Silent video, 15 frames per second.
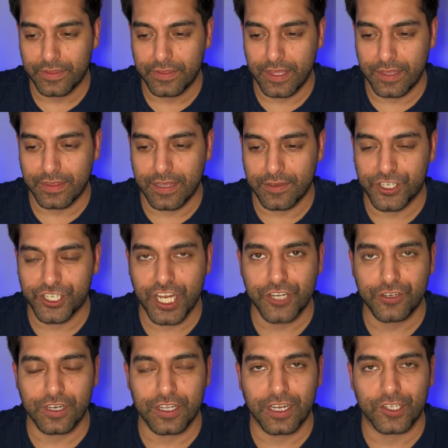they
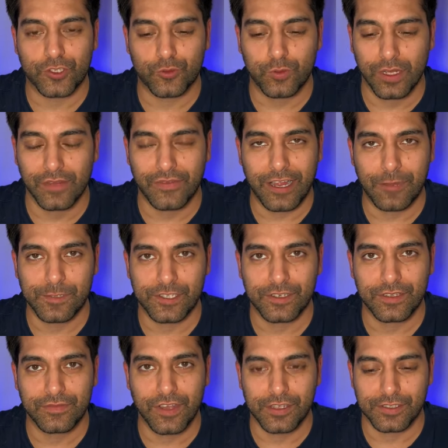schedule it like 12 hours in
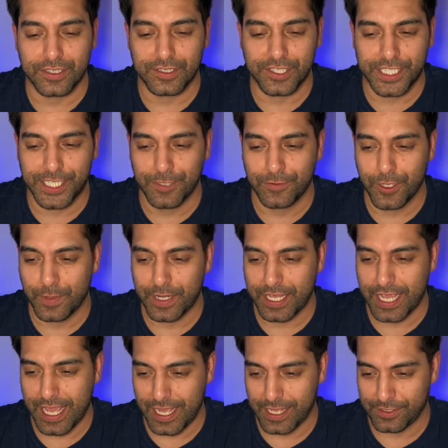advance and still nobody
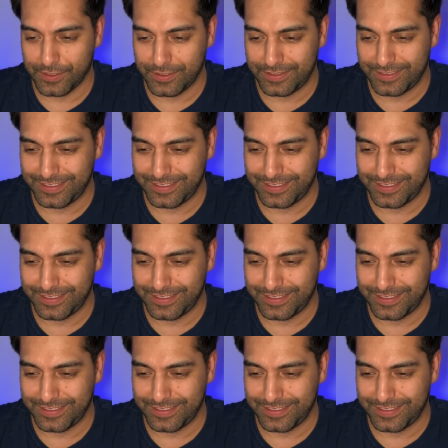cares.